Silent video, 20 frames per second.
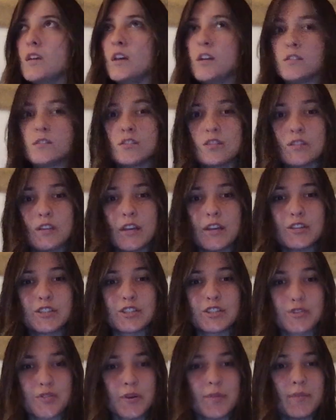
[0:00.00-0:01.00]
it's
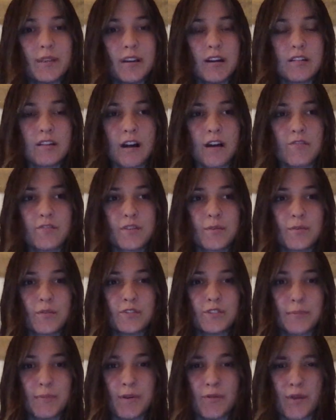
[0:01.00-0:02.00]
extremely uncomfortable
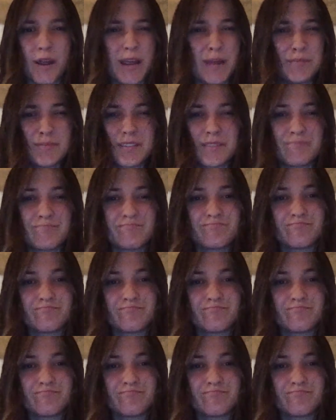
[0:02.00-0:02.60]
to be raped.